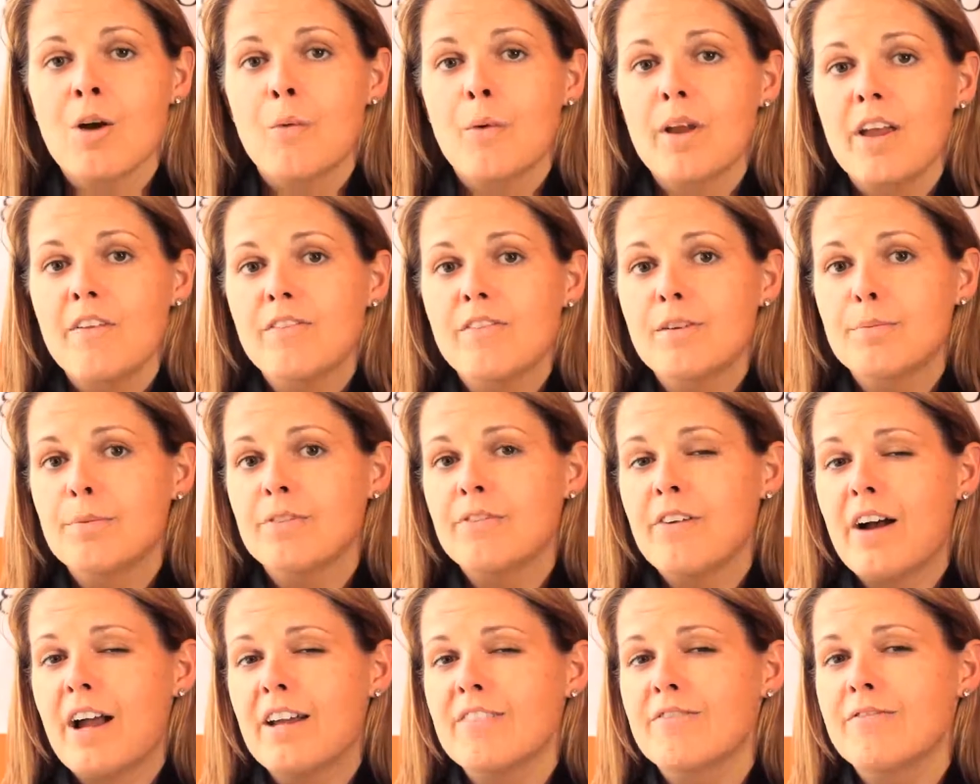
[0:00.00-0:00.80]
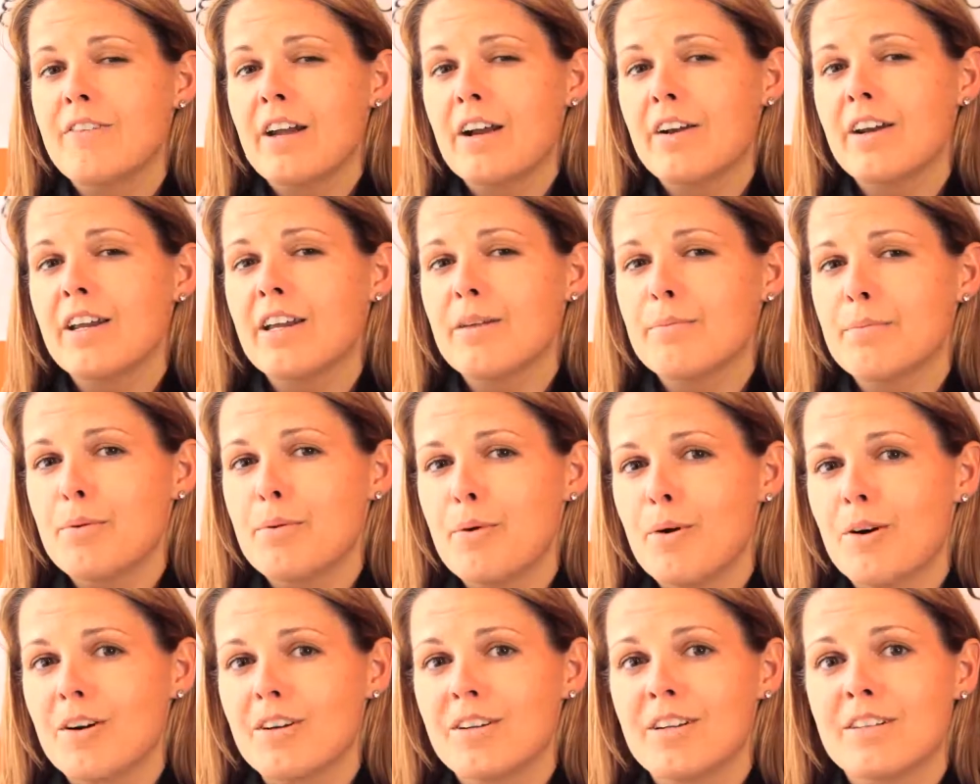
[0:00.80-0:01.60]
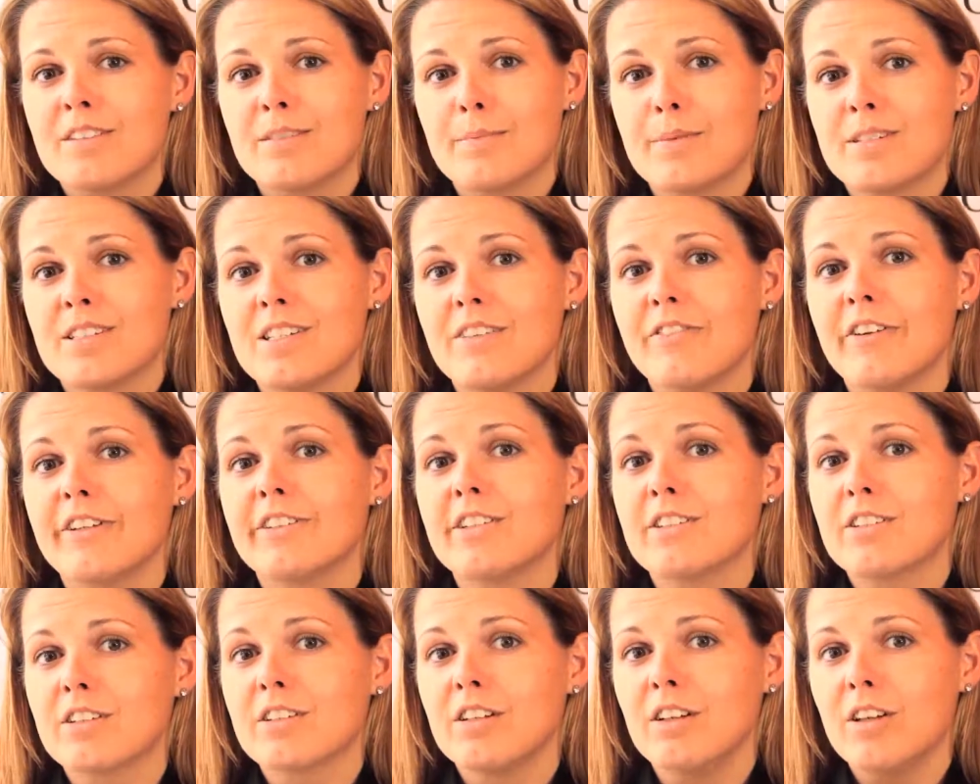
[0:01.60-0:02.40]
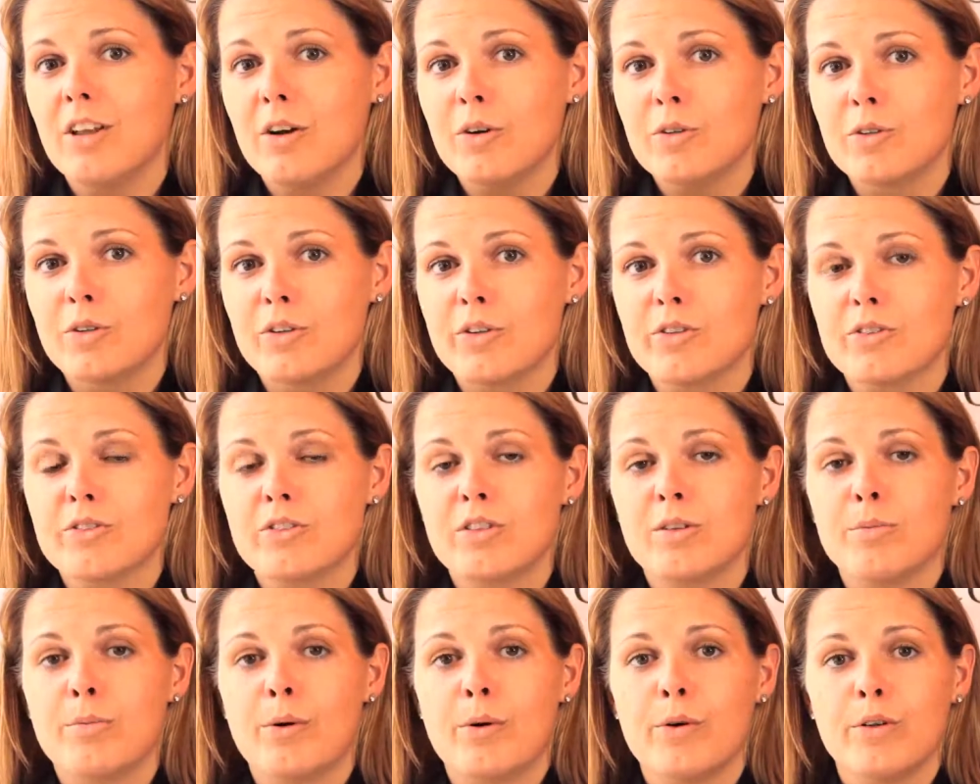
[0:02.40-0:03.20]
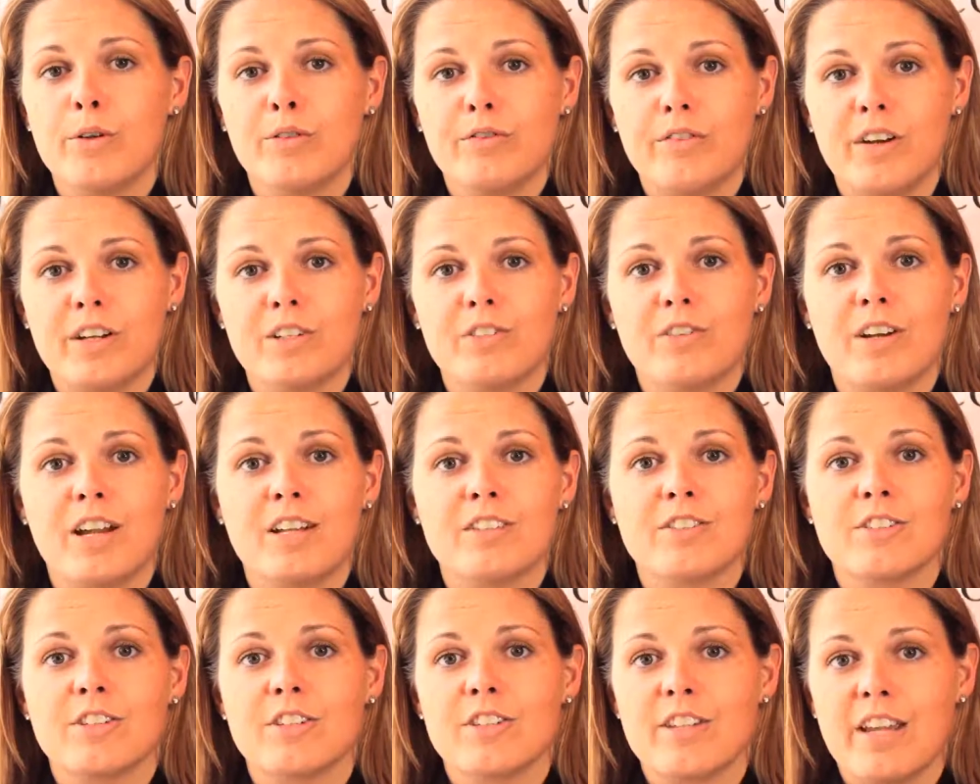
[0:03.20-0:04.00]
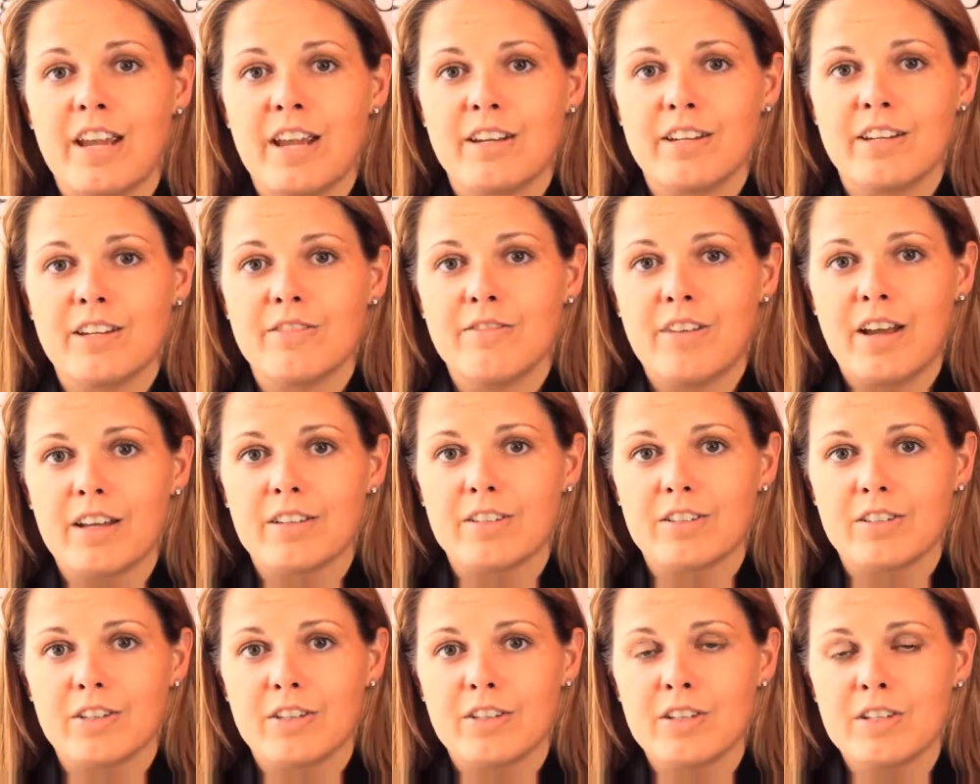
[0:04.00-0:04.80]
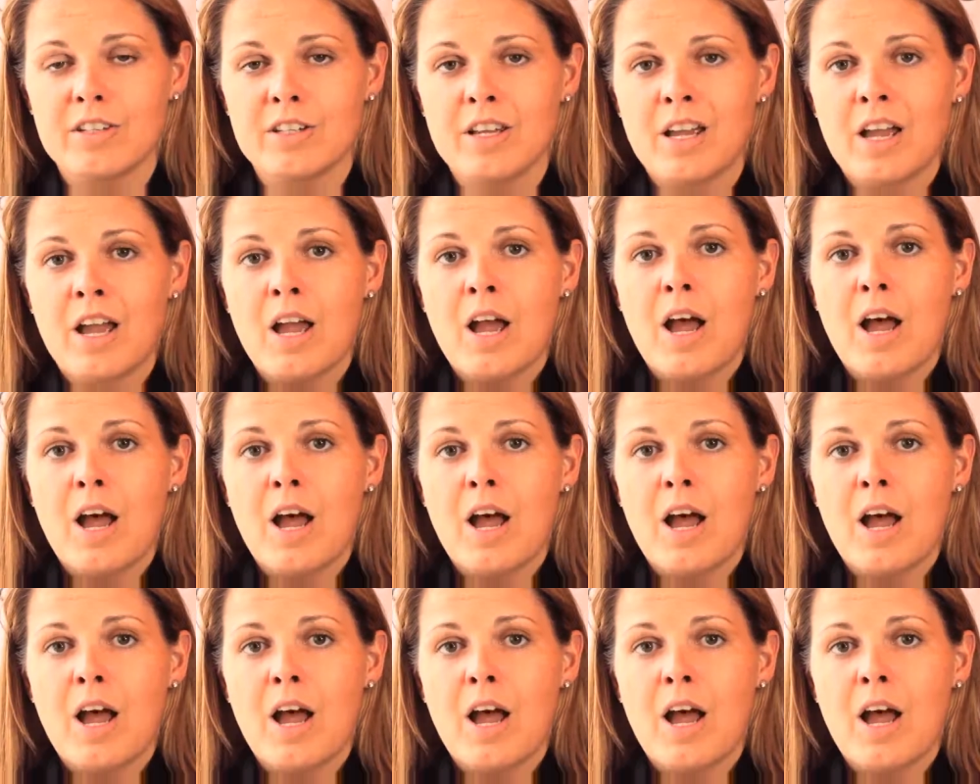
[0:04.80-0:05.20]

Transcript: We have to provide very important and specific disclosures to both fundraisers and investors